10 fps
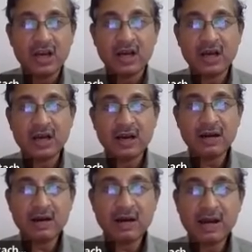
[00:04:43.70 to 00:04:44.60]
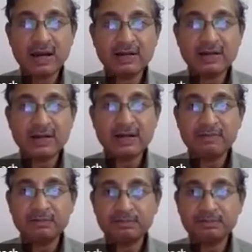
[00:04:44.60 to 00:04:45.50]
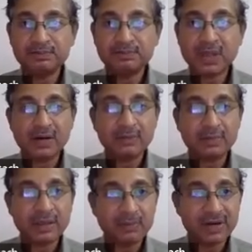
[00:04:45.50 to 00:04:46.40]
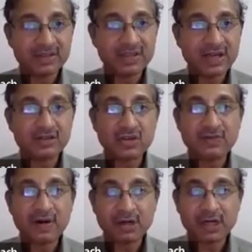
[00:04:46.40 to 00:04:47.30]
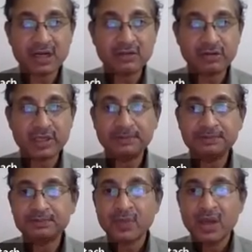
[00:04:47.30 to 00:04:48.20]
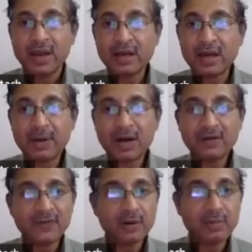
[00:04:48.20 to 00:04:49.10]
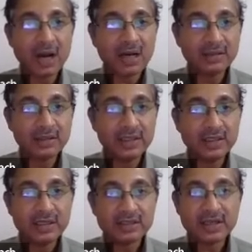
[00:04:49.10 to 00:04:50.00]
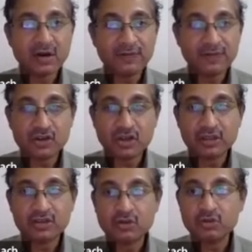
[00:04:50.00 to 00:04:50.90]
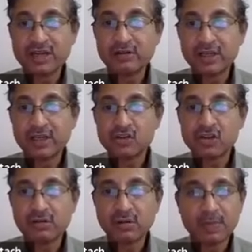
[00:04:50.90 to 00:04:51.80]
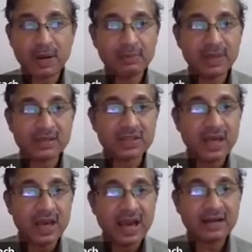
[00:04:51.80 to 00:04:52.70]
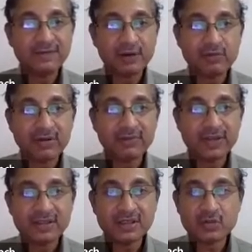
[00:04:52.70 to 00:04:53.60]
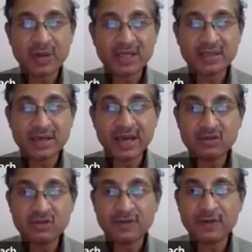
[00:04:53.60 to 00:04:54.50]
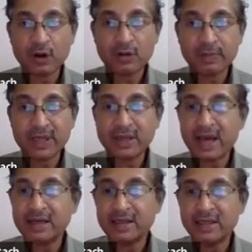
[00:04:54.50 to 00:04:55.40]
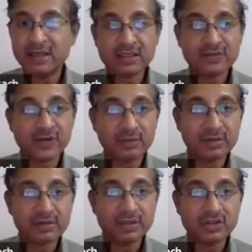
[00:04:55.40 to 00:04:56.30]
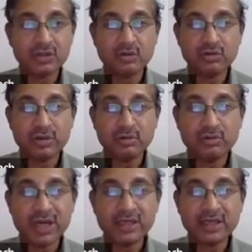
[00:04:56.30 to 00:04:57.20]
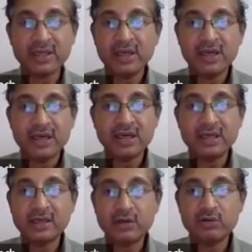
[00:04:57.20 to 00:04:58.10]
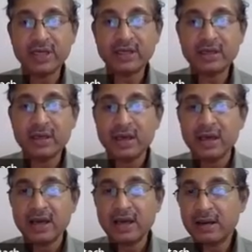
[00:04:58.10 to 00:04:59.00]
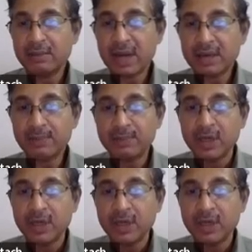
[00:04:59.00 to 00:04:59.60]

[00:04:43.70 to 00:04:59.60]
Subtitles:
and the presidents of our country, and apart from other leaders and officials, to Central Asian republics, and frequent visits by the heads of government and leaders from the region to New Delhi, including by